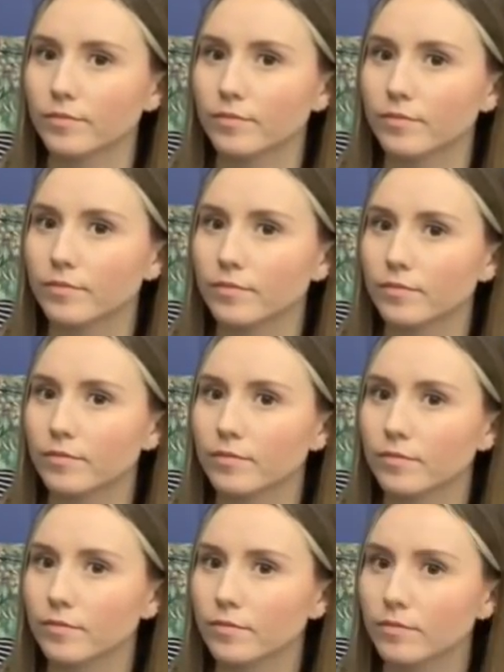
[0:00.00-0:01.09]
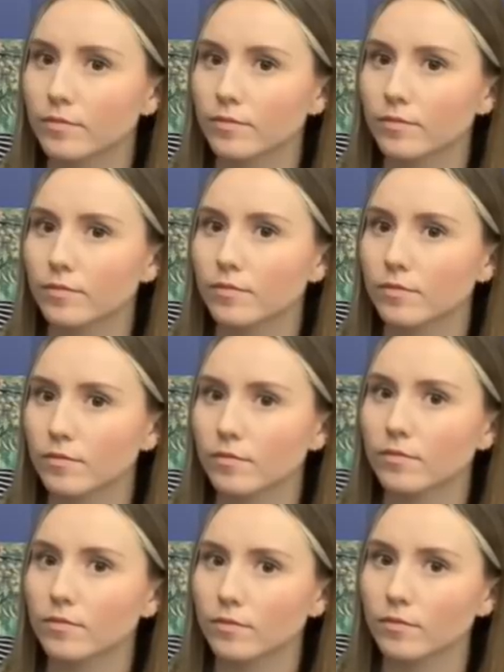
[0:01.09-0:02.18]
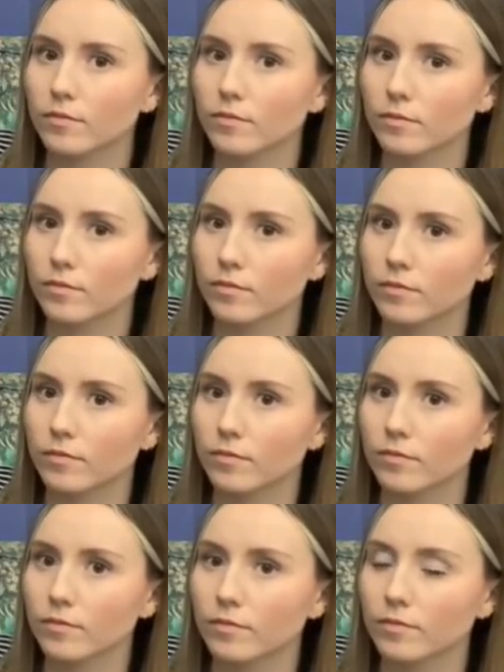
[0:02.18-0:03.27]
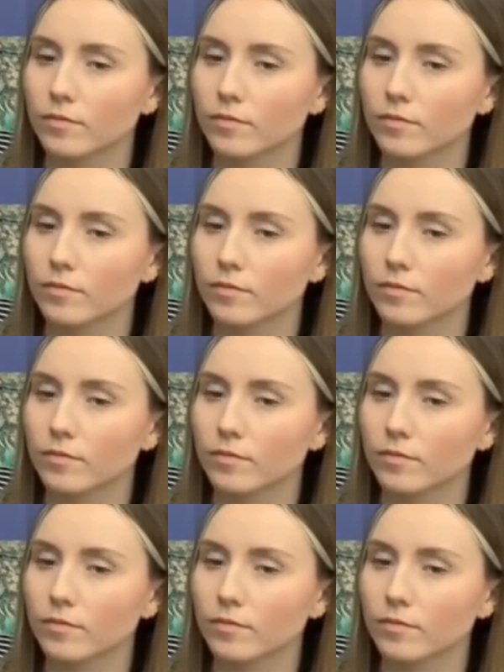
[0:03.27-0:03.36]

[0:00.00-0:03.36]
No words are spoken by the person on screen.